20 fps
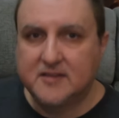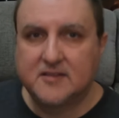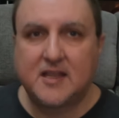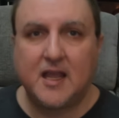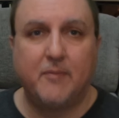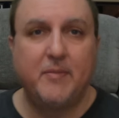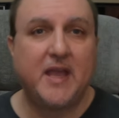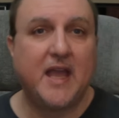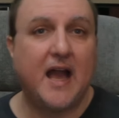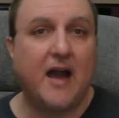
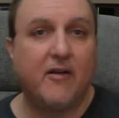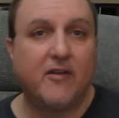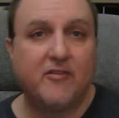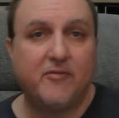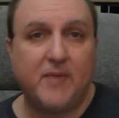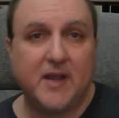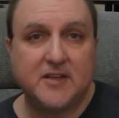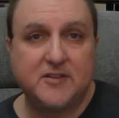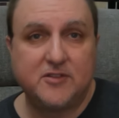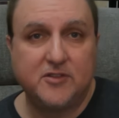Coming out of
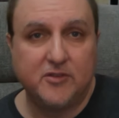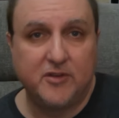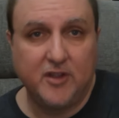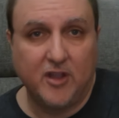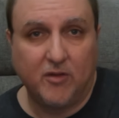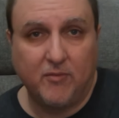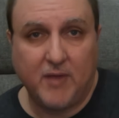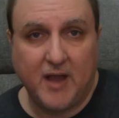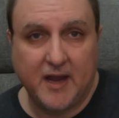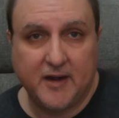my
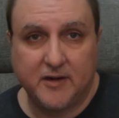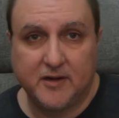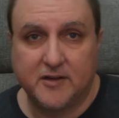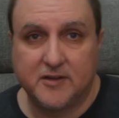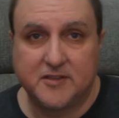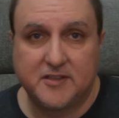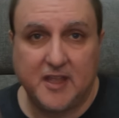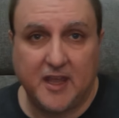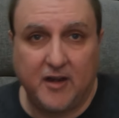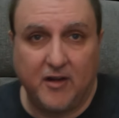studio
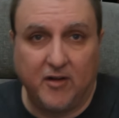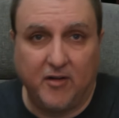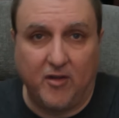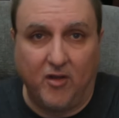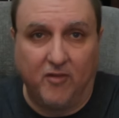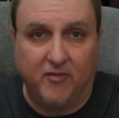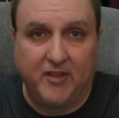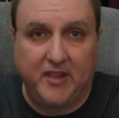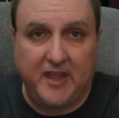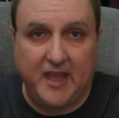monitors that are
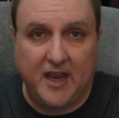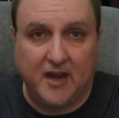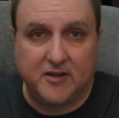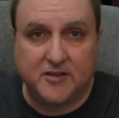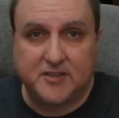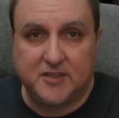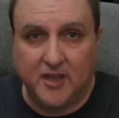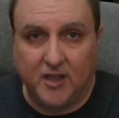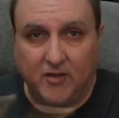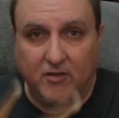over there,
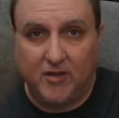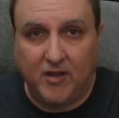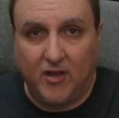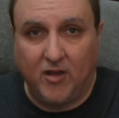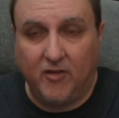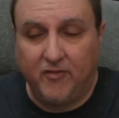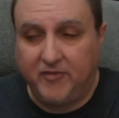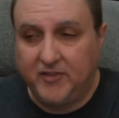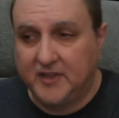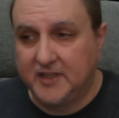so
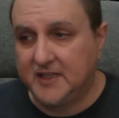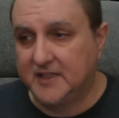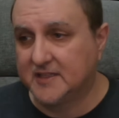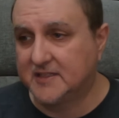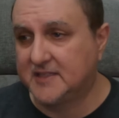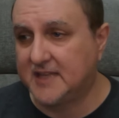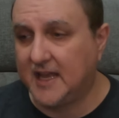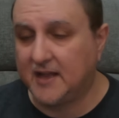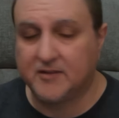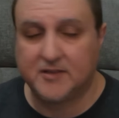hopefully the
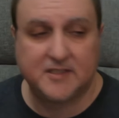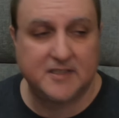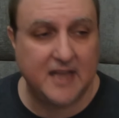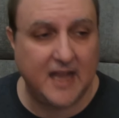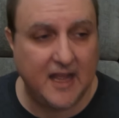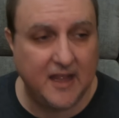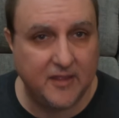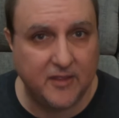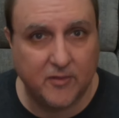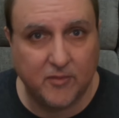sound's
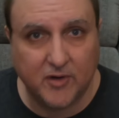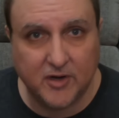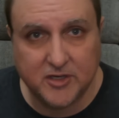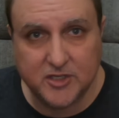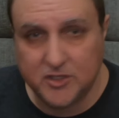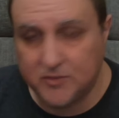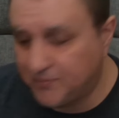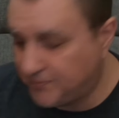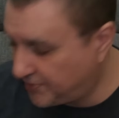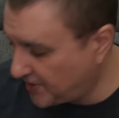not the
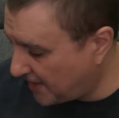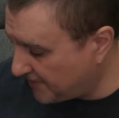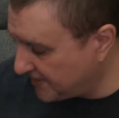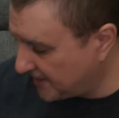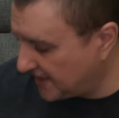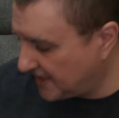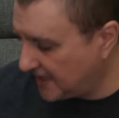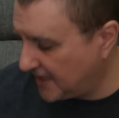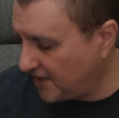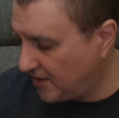worst. You're probably
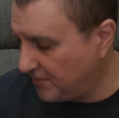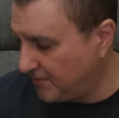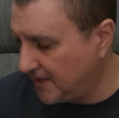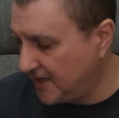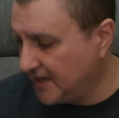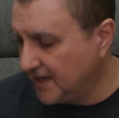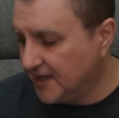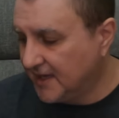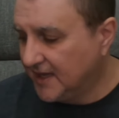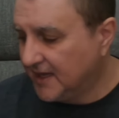going to hear
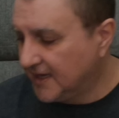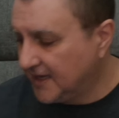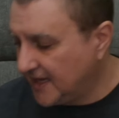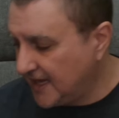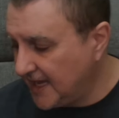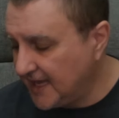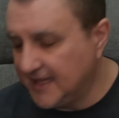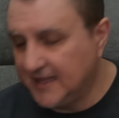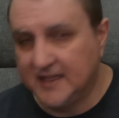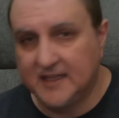me
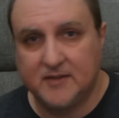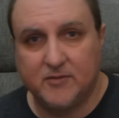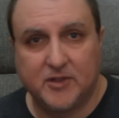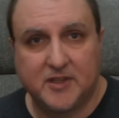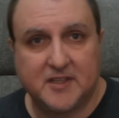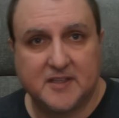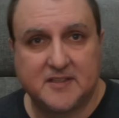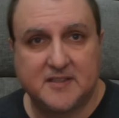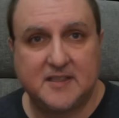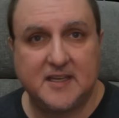hitting it with
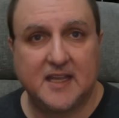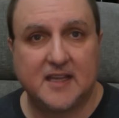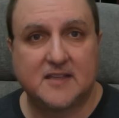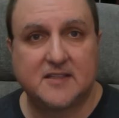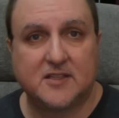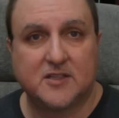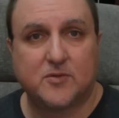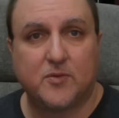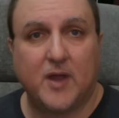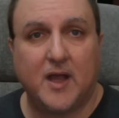the
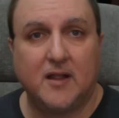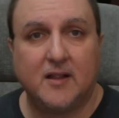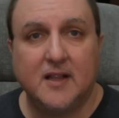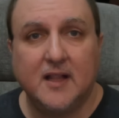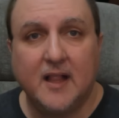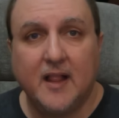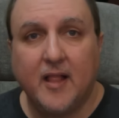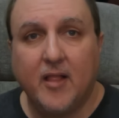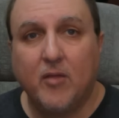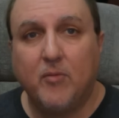sticks as well,
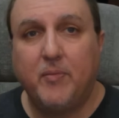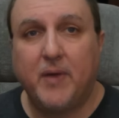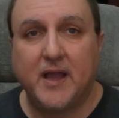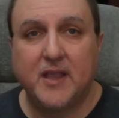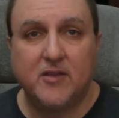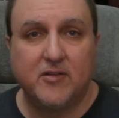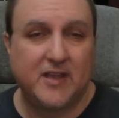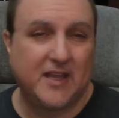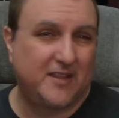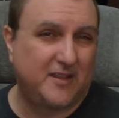but
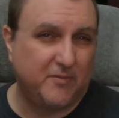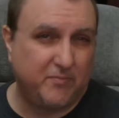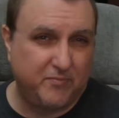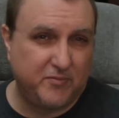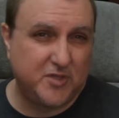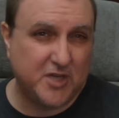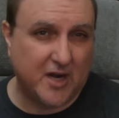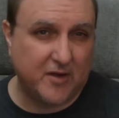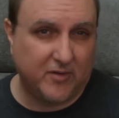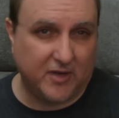you'll get the
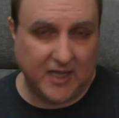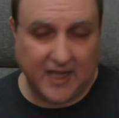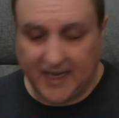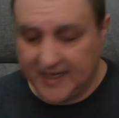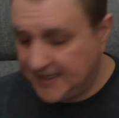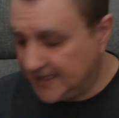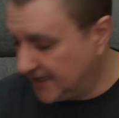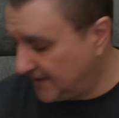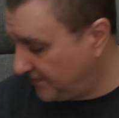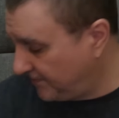general
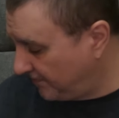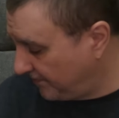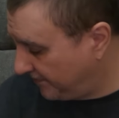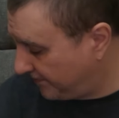idea.